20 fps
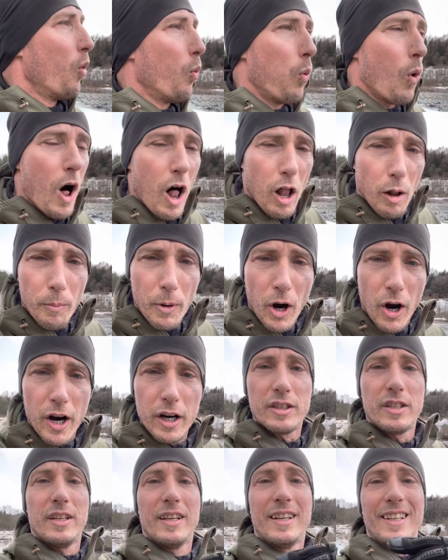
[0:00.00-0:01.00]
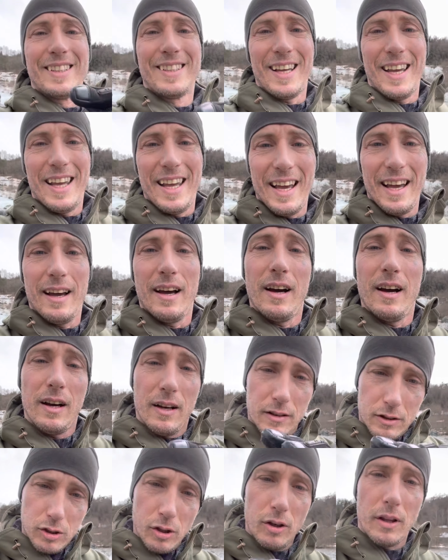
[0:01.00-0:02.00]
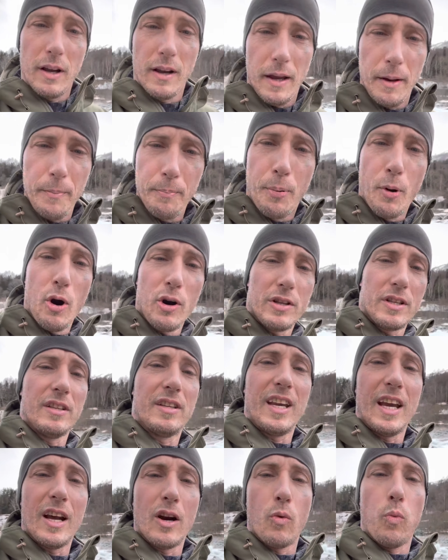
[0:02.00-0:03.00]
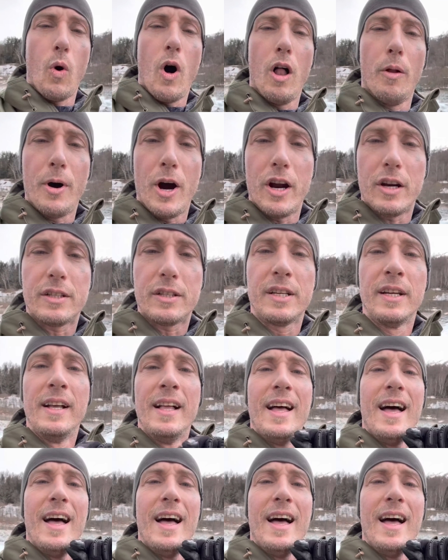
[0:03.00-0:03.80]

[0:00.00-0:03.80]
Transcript: Walmart, so important here, Walmart,